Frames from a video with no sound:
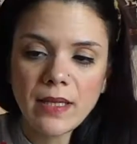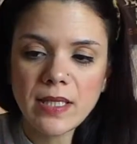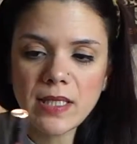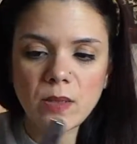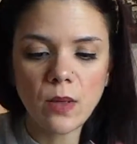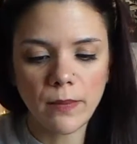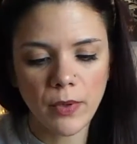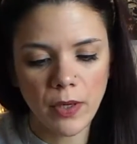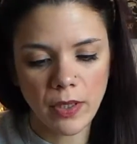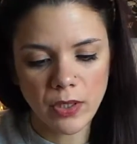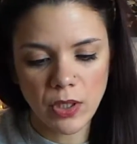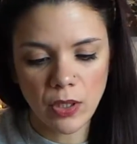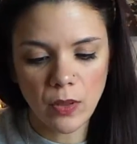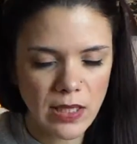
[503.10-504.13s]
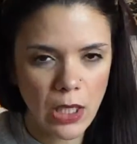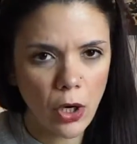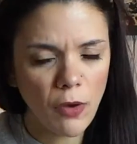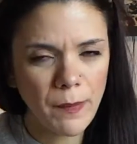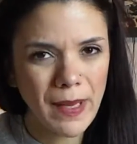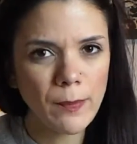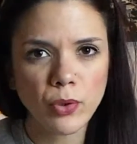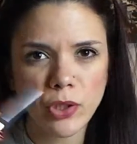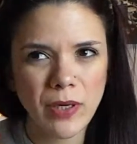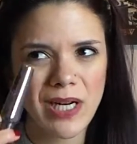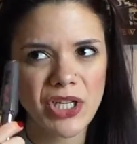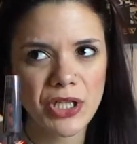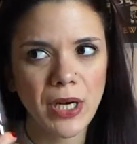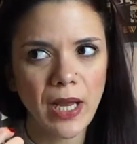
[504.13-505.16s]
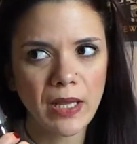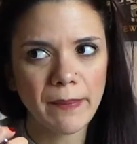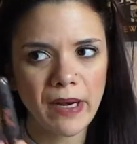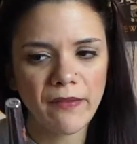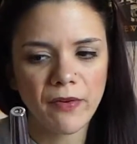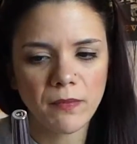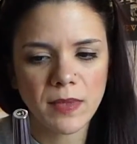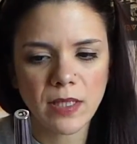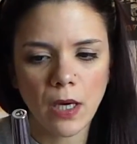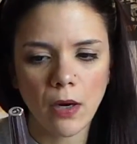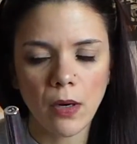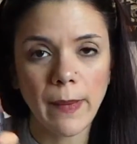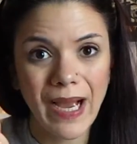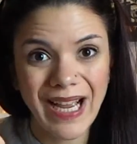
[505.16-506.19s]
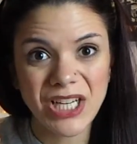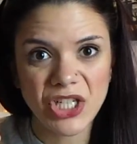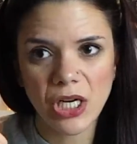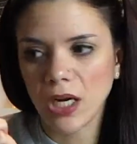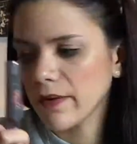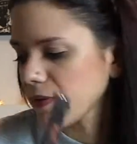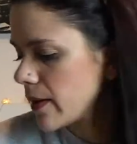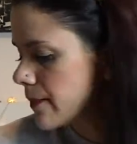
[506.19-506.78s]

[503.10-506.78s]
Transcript: This is what I'm going to. A lot of people don't actually like Benefit mascara, but I actually love